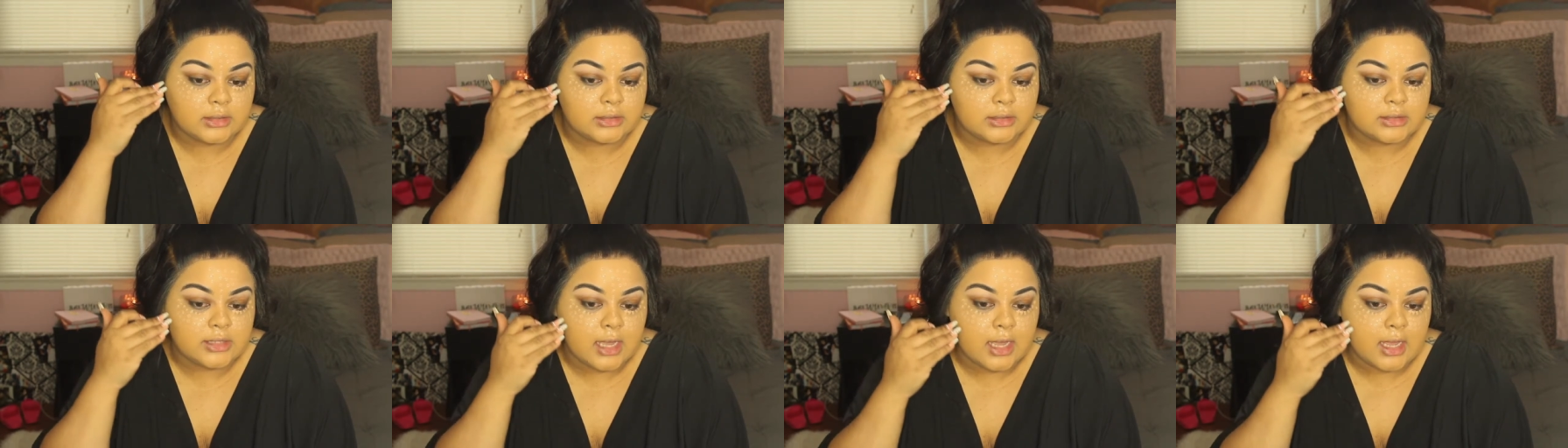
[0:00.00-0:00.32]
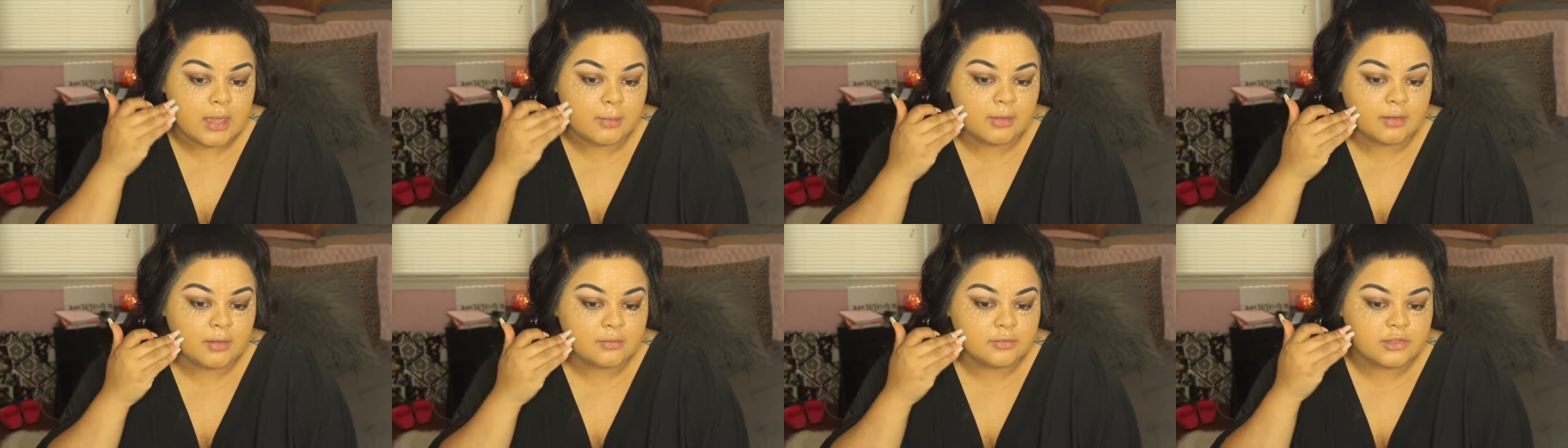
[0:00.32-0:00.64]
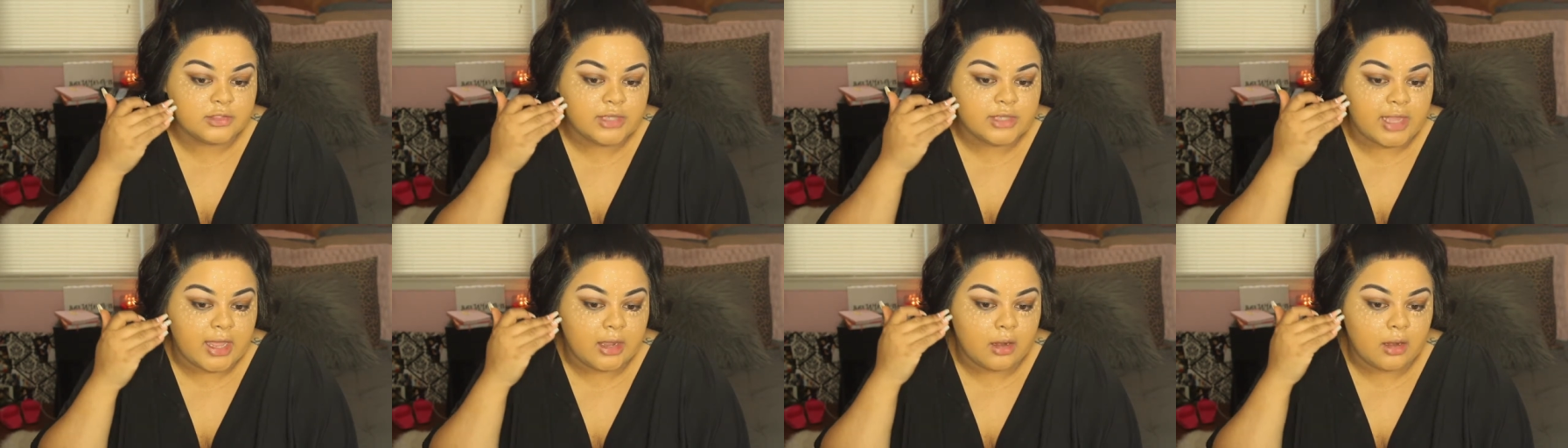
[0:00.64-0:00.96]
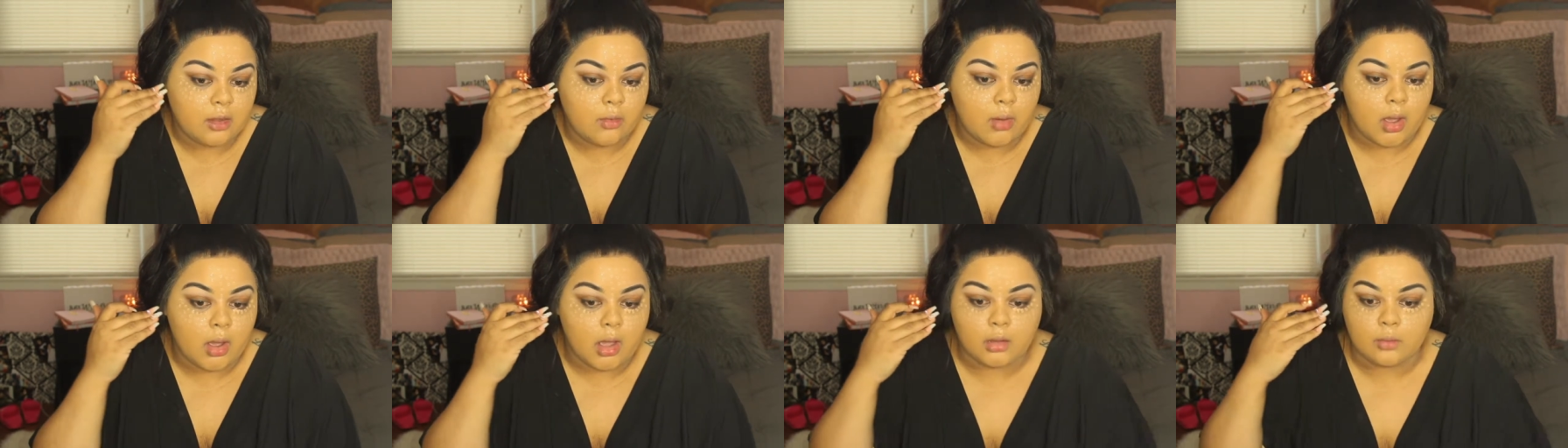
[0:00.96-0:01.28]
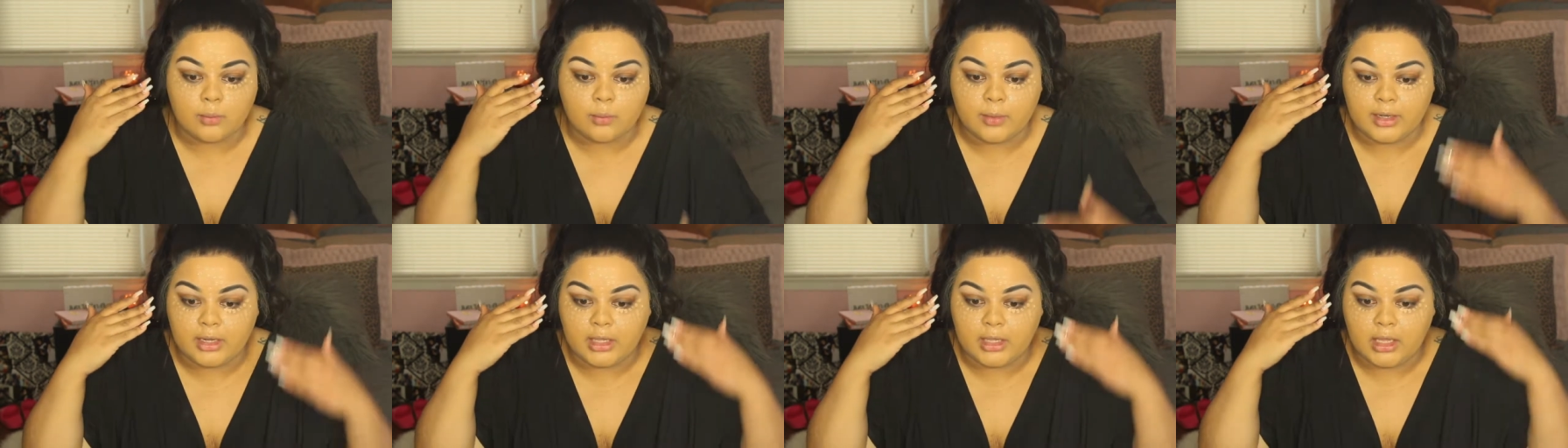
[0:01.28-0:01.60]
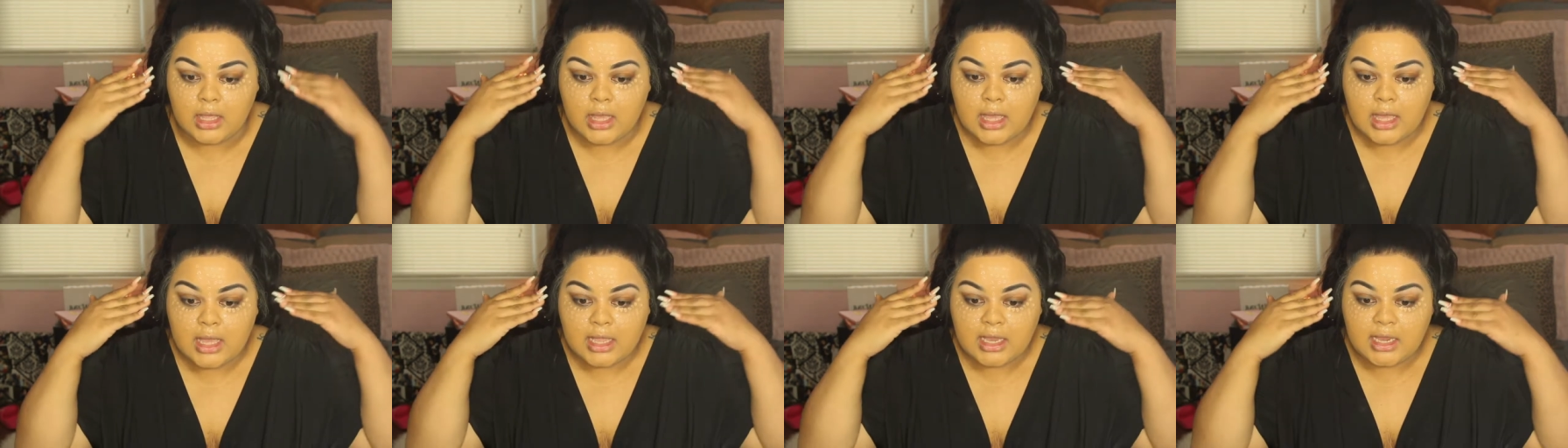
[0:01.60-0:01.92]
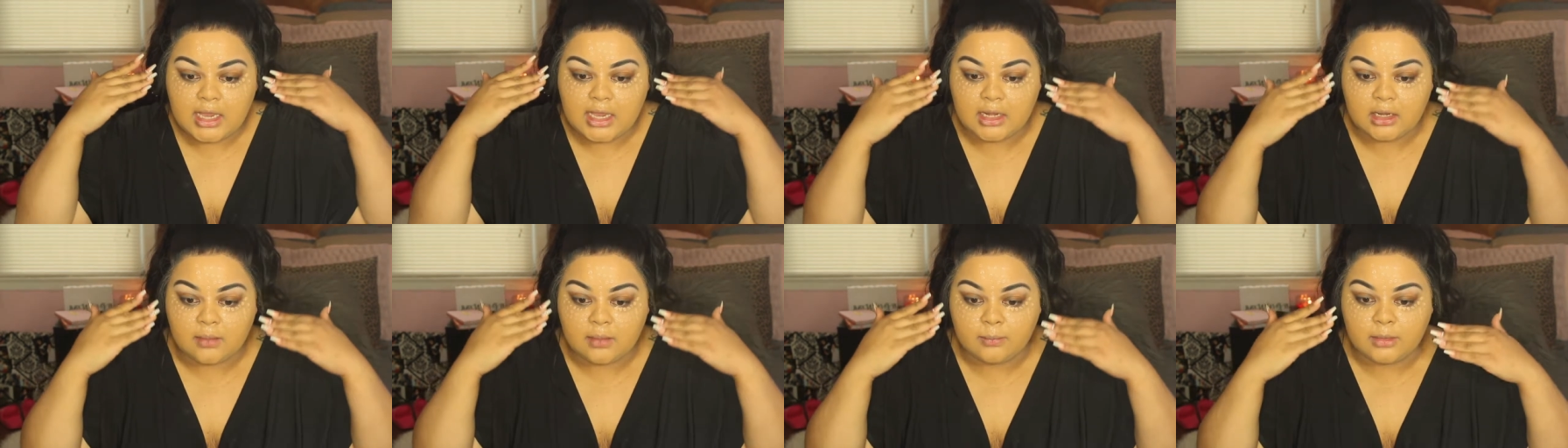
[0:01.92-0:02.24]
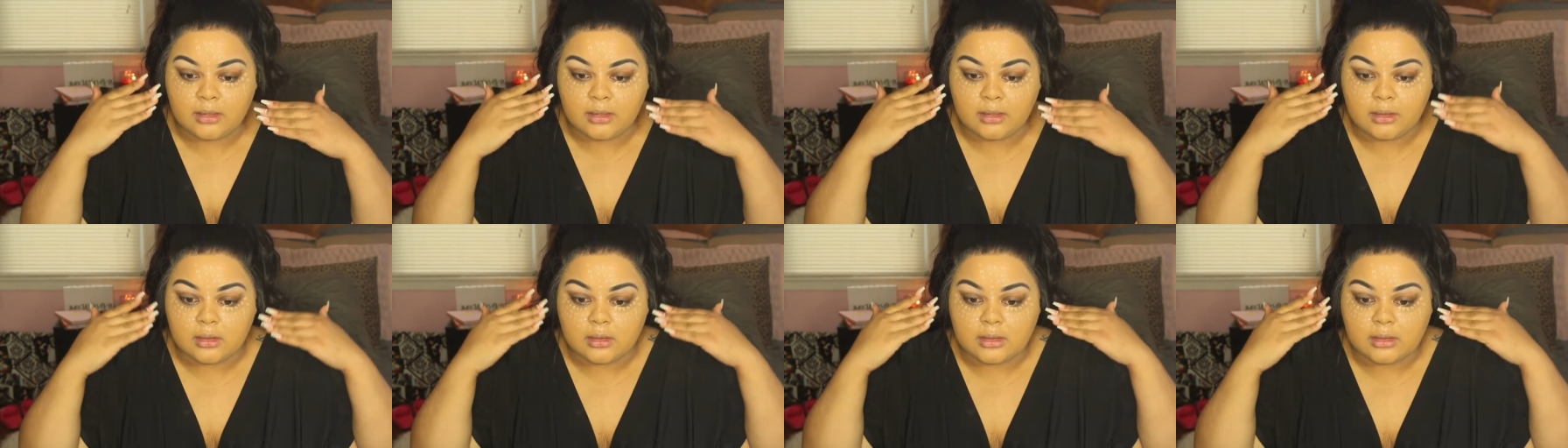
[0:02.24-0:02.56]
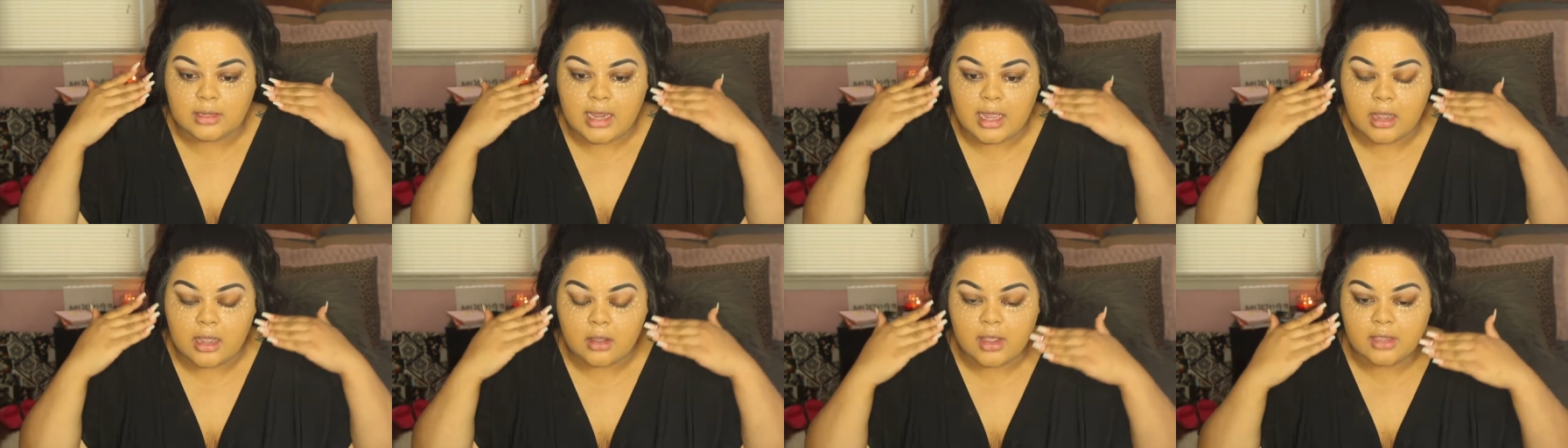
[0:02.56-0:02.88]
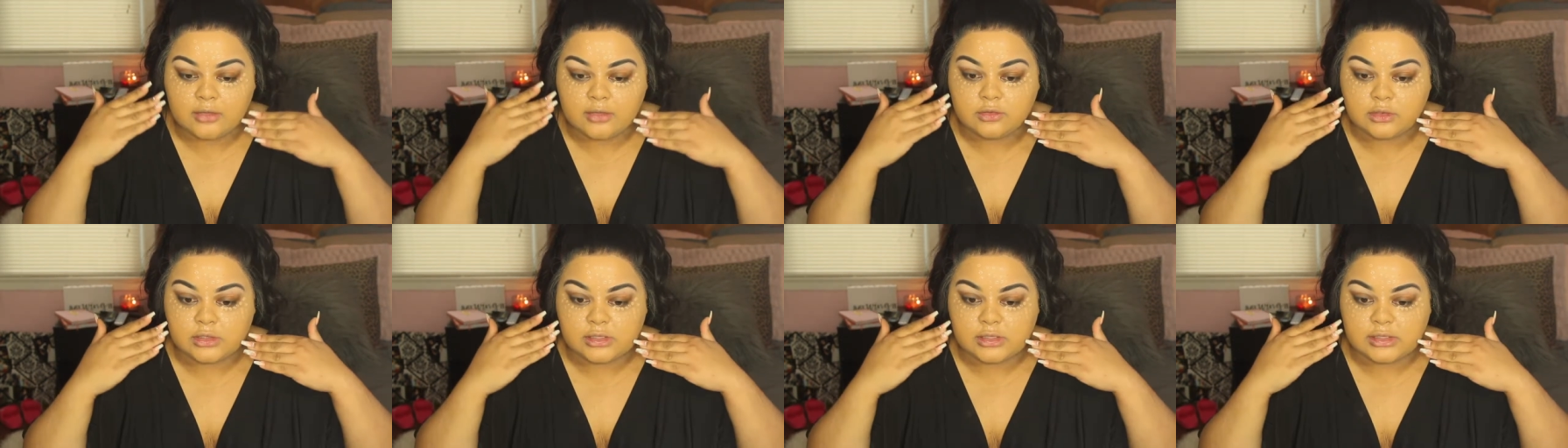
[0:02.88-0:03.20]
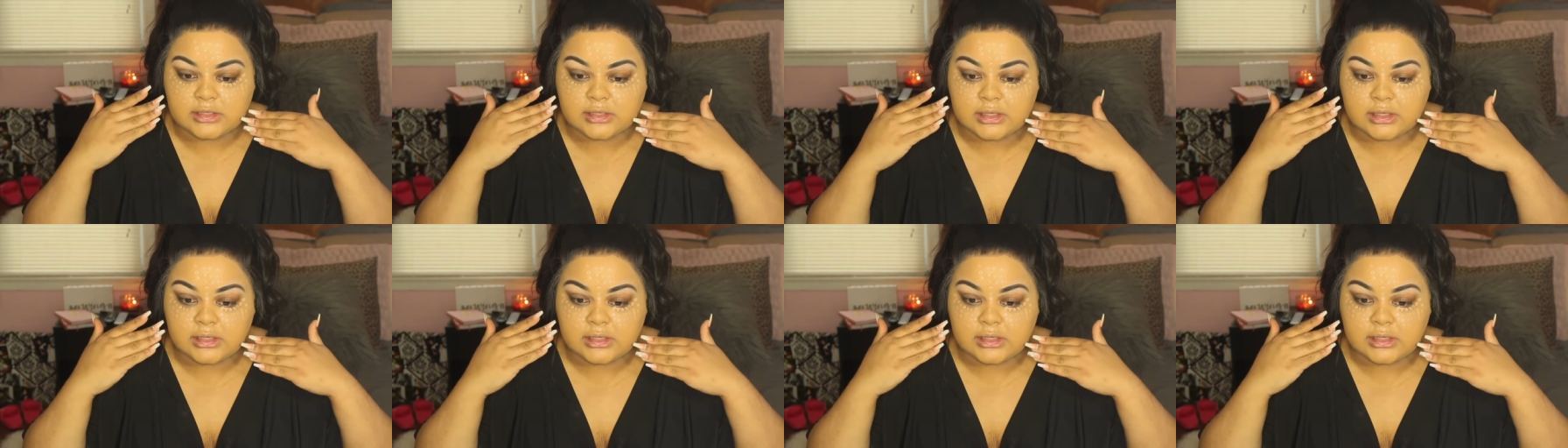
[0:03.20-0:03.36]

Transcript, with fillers: type of shadow already hitting me now, as you can